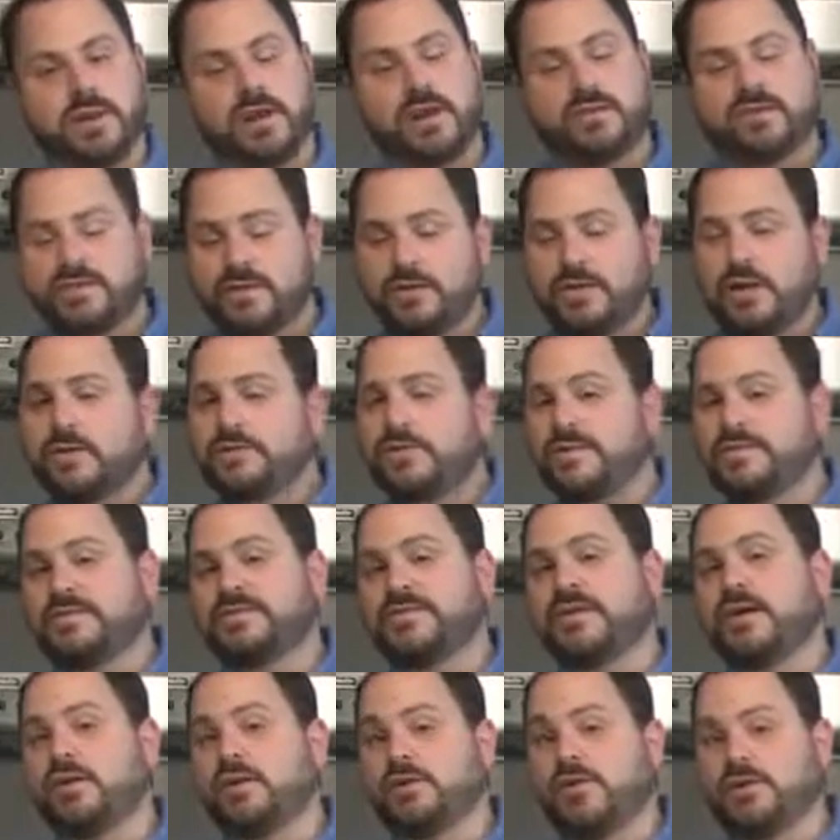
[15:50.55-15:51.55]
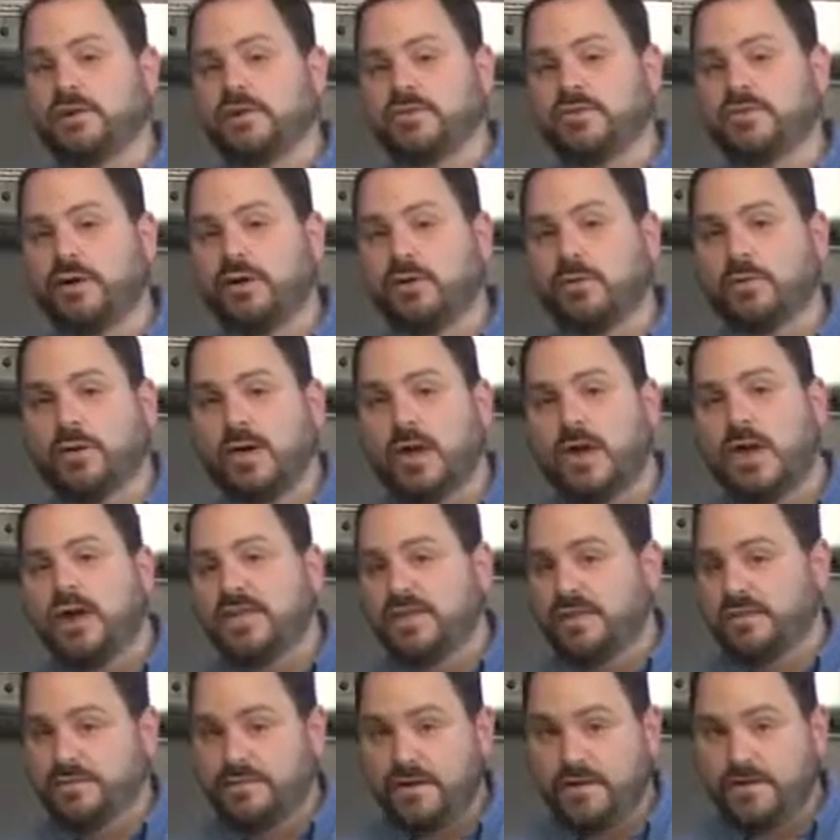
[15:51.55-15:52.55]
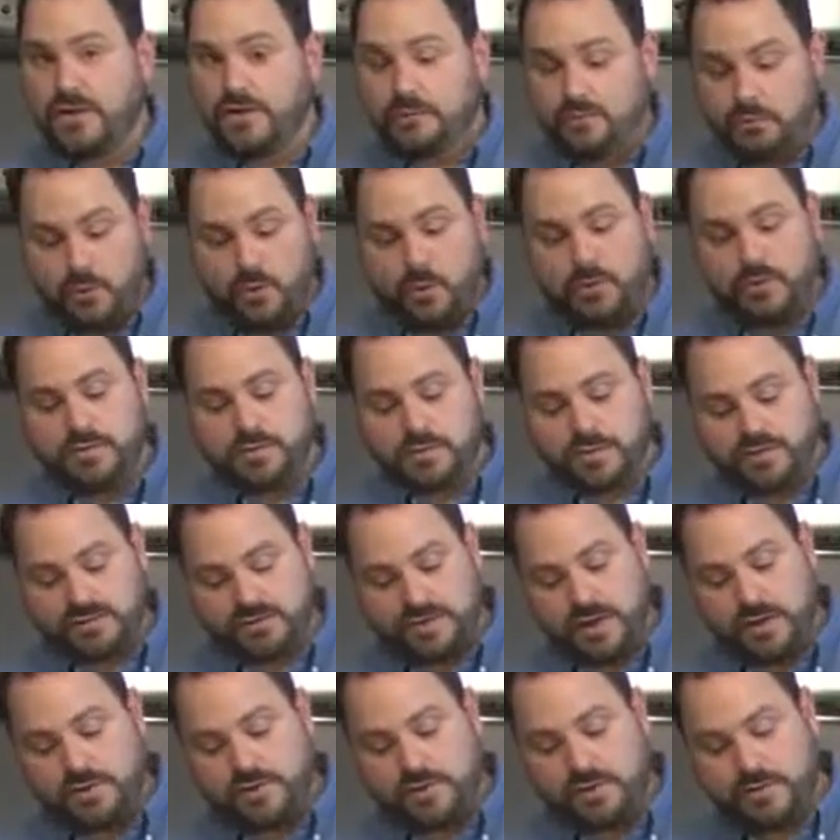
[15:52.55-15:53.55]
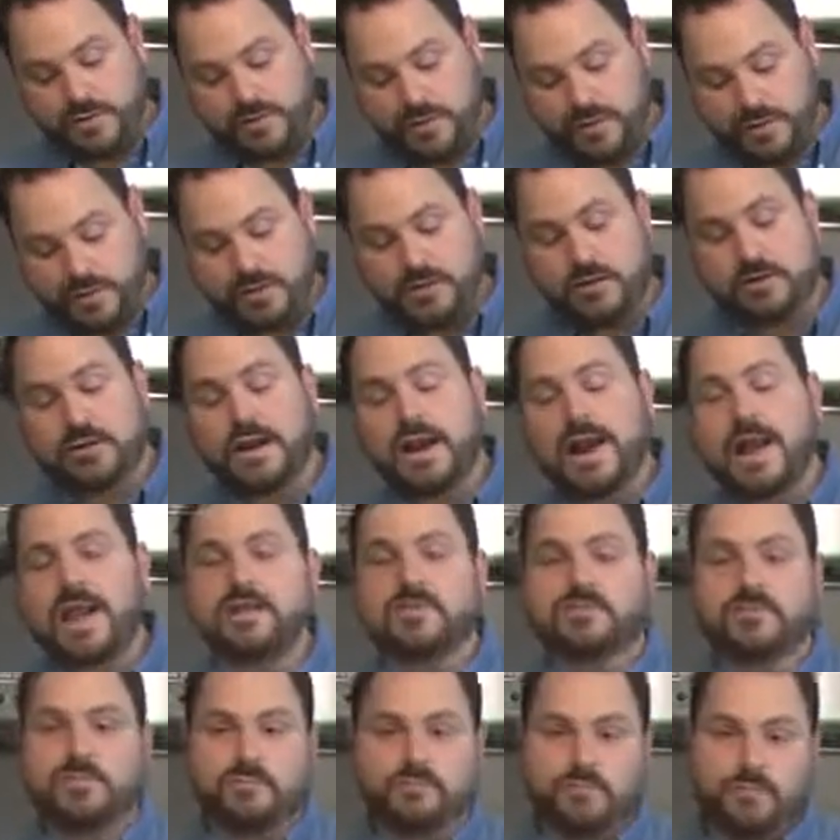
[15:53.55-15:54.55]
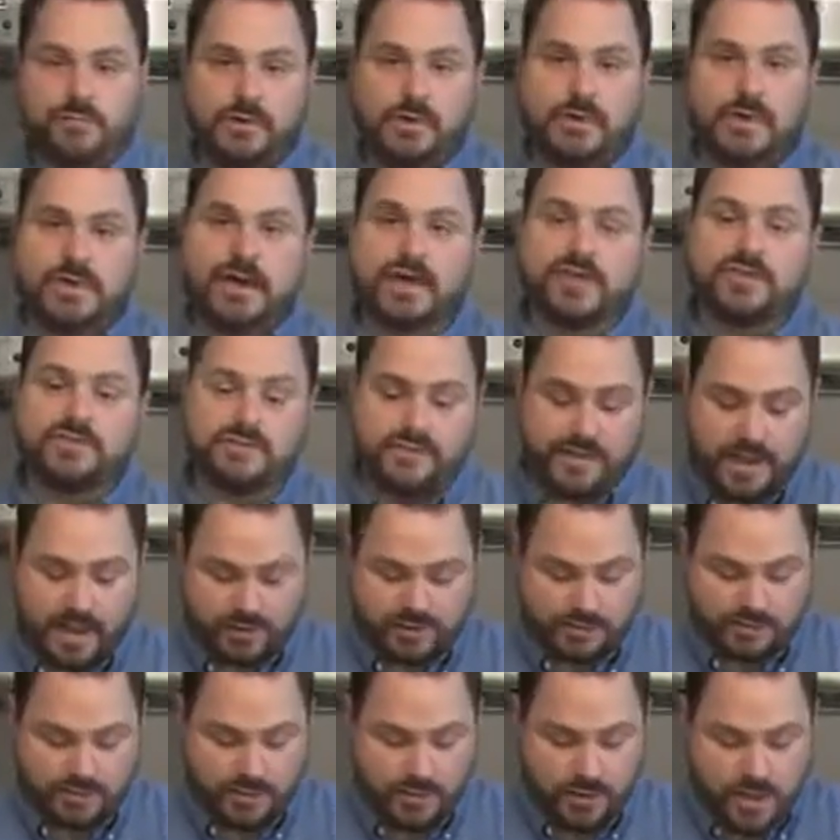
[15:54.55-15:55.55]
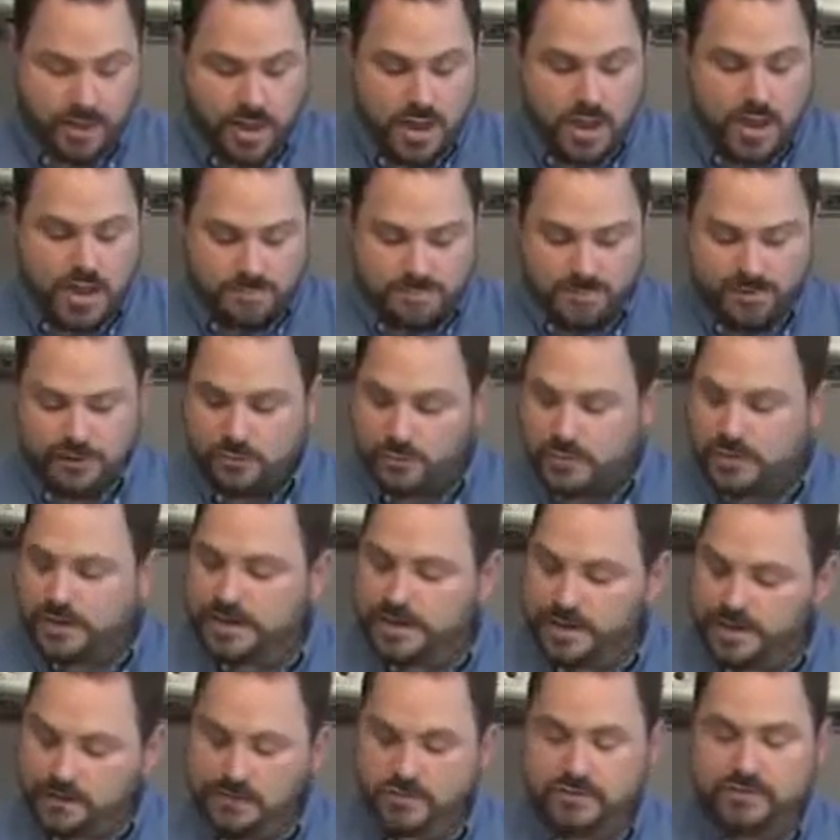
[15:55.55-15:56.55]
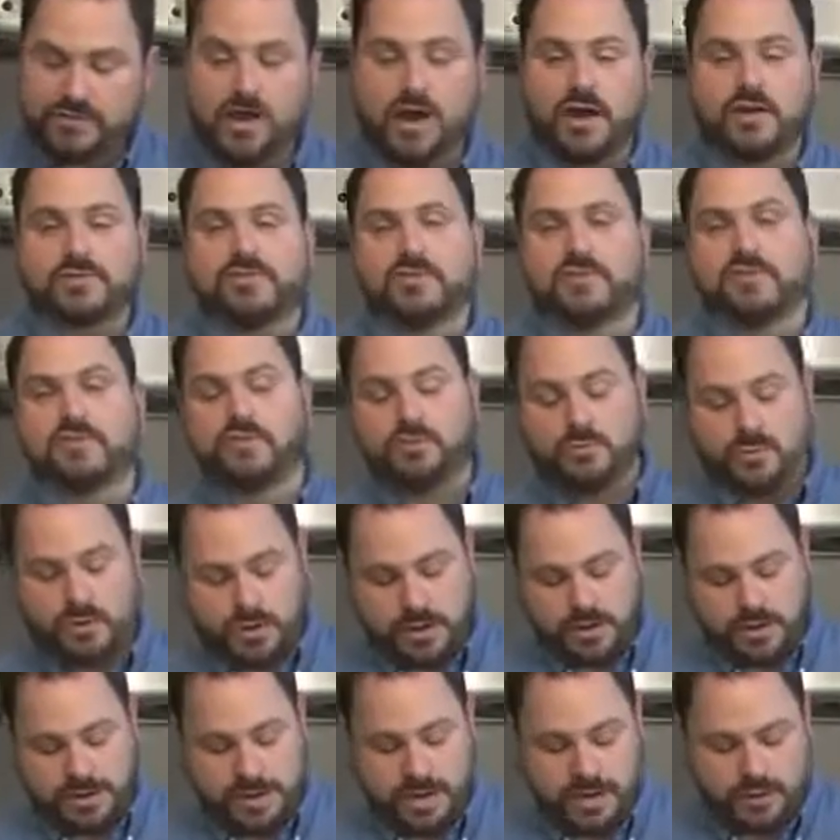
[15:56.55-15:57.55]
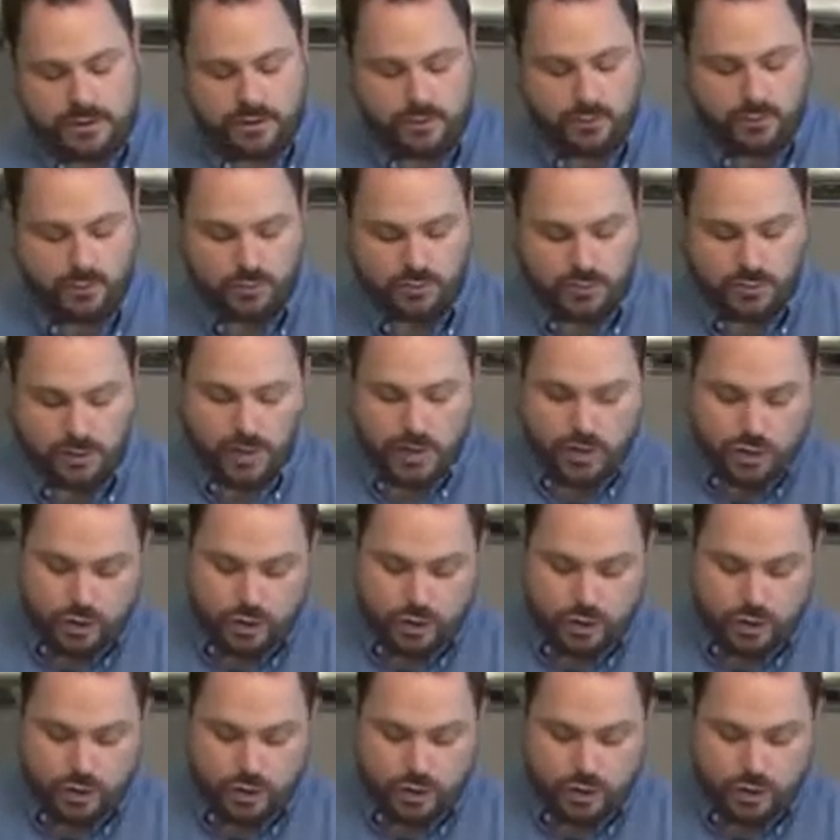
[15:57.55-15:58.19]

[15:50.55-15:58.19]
because they're not the star of the show. They're very important. The celery, the onion are going to add some really nice texture, but you want to get your sausage. You want to get your